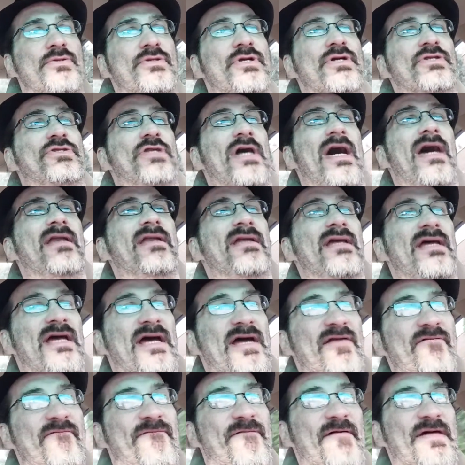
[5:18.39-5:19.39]
that that
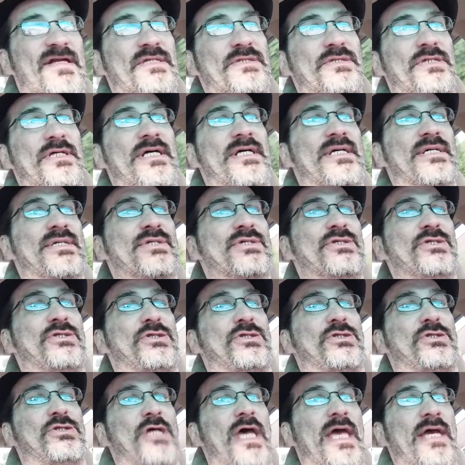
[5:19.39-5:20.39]
infant is
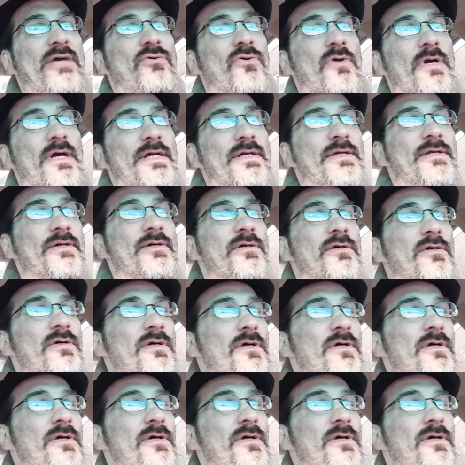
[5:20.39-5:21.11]
sacred.